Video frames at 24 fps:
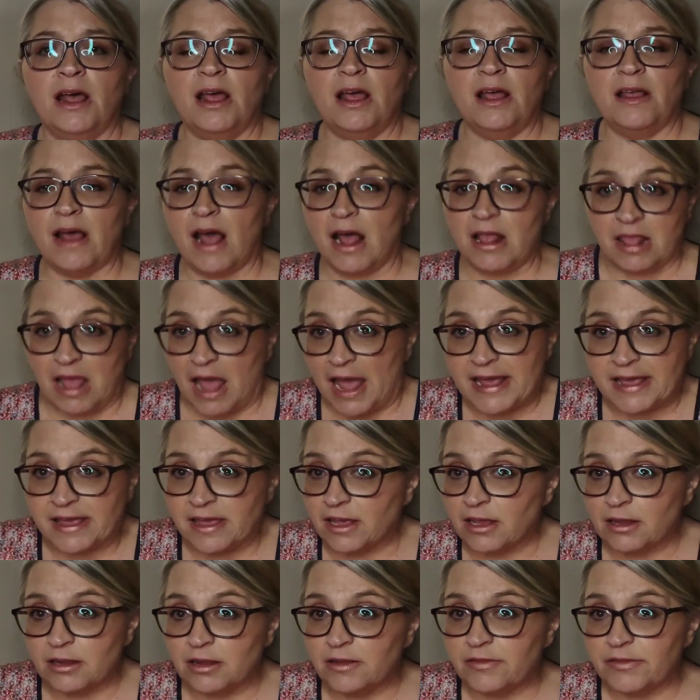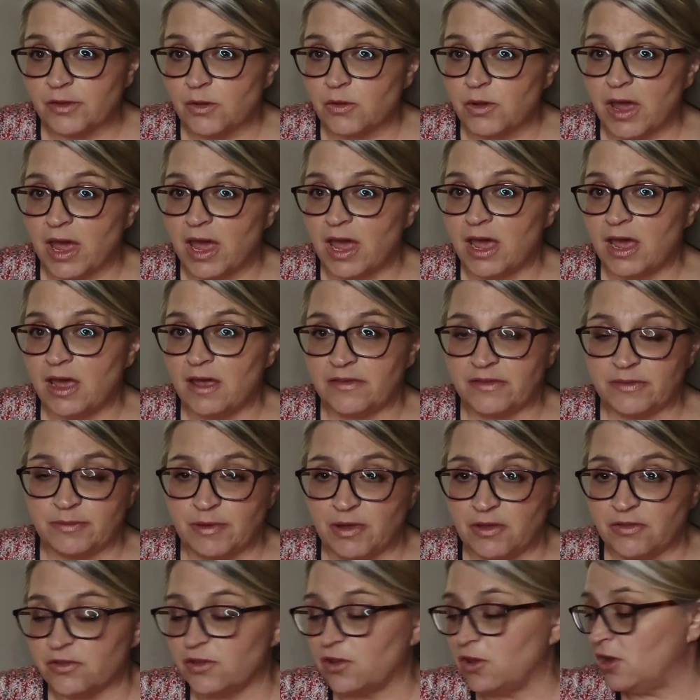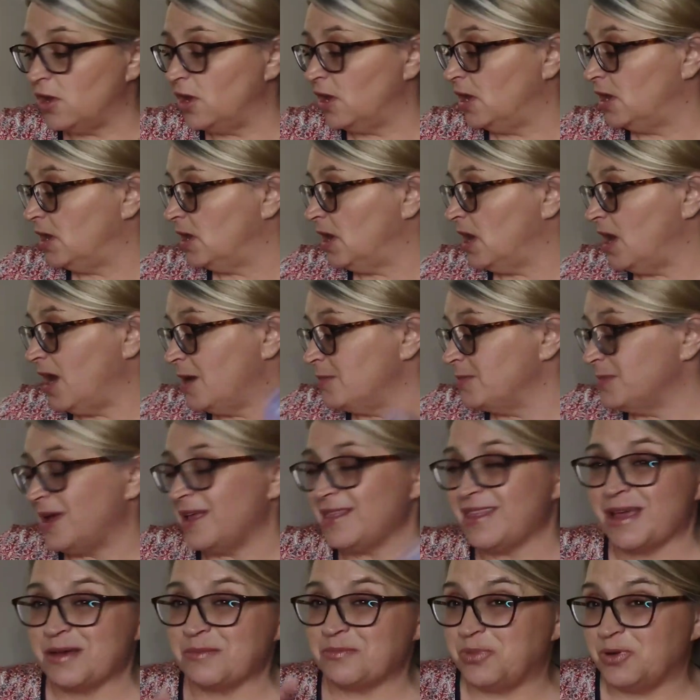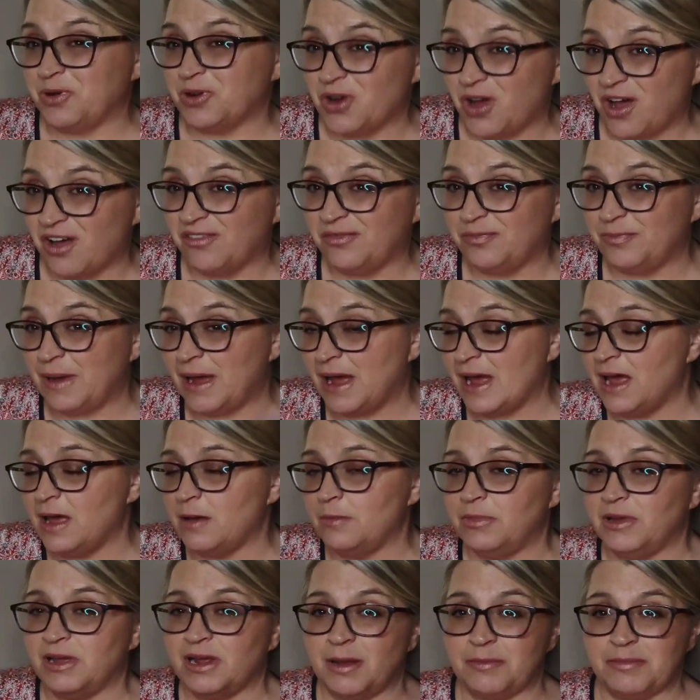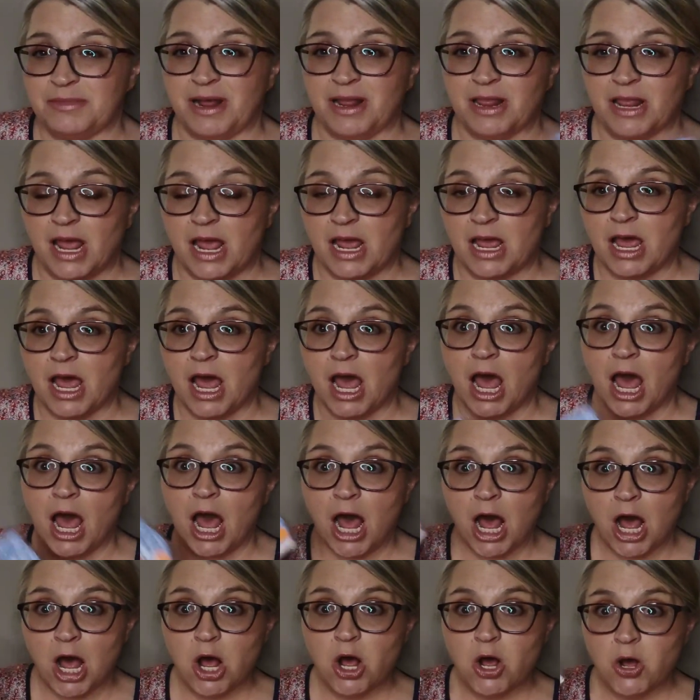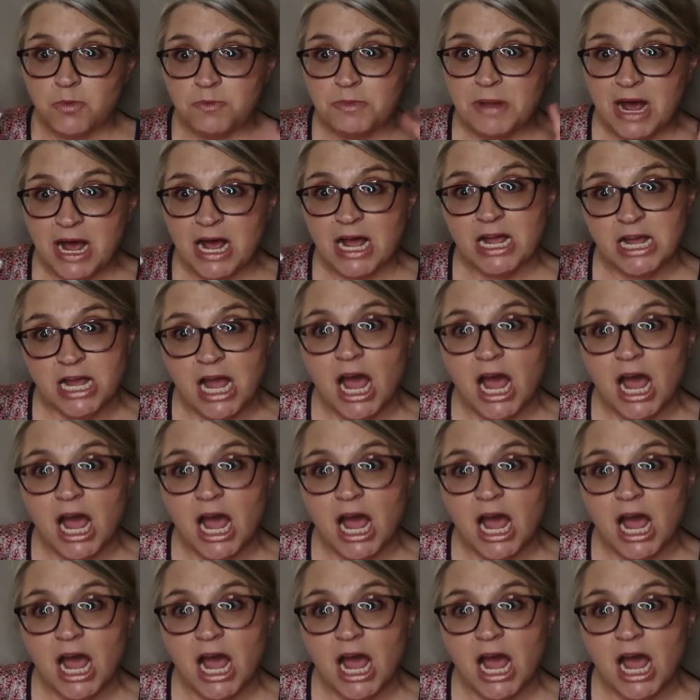it, I like it. It's okay. It smells good. I'm not, like, put off by it, but I'm not like, oh my